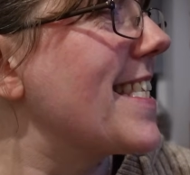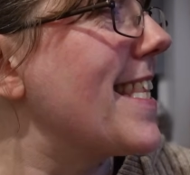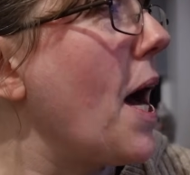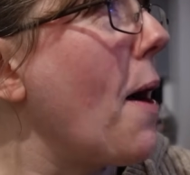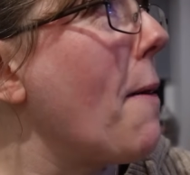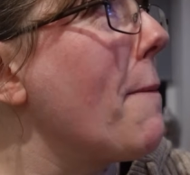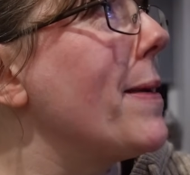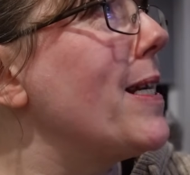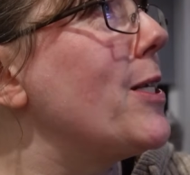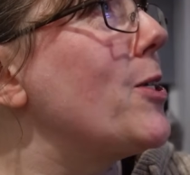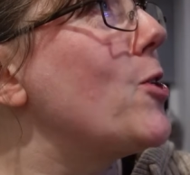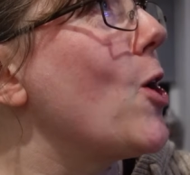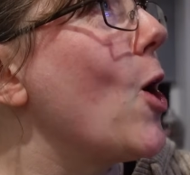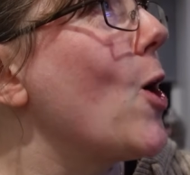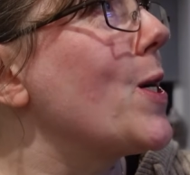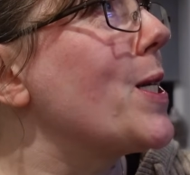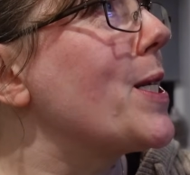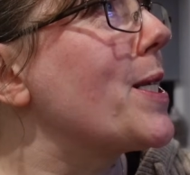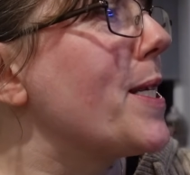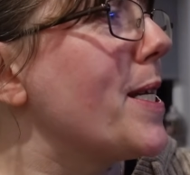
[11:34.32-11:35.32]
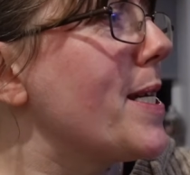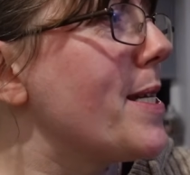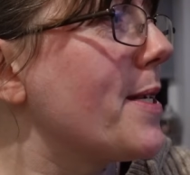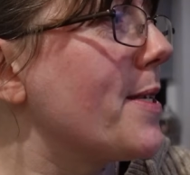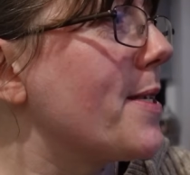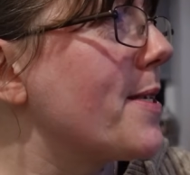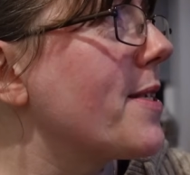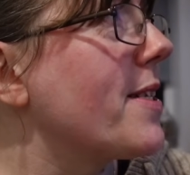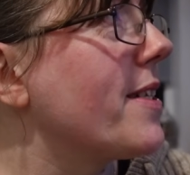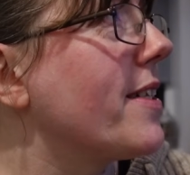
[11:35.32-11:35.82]
that my
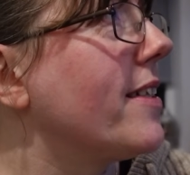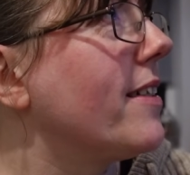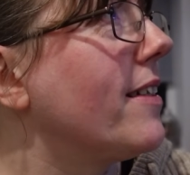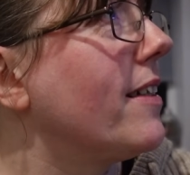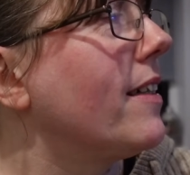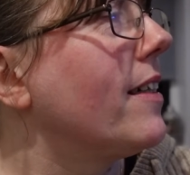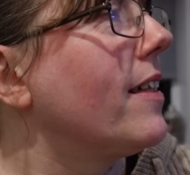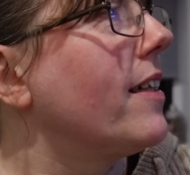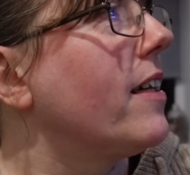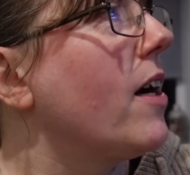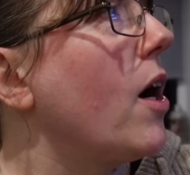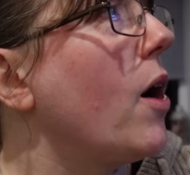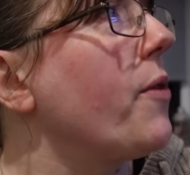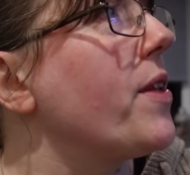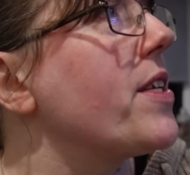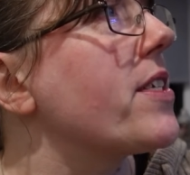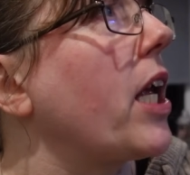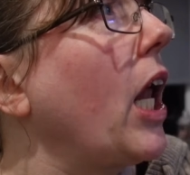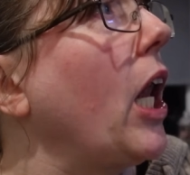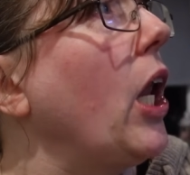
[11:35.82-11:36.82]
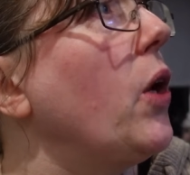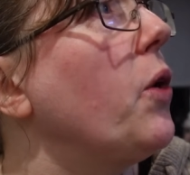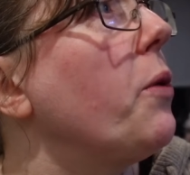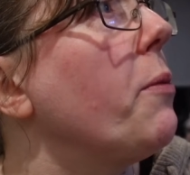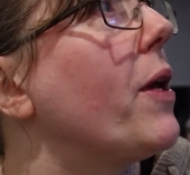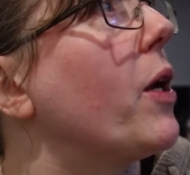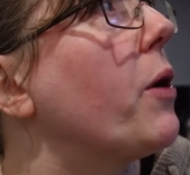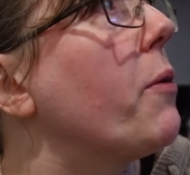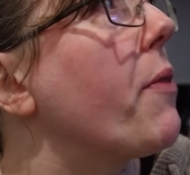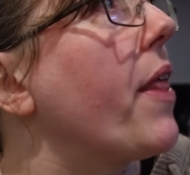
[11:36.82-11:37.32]
choices? Oh, there's
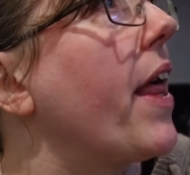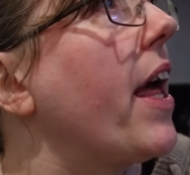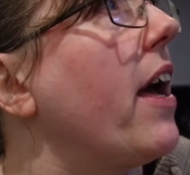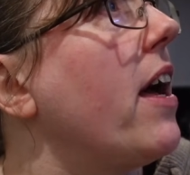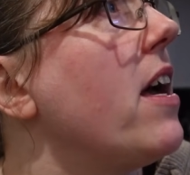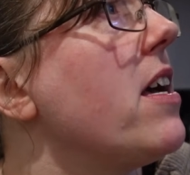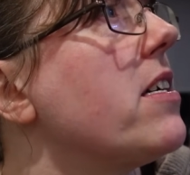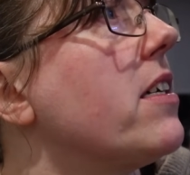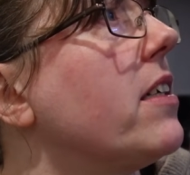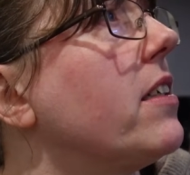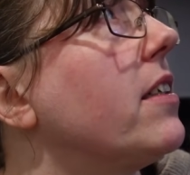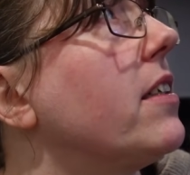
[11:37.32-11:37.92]
halloumi up there.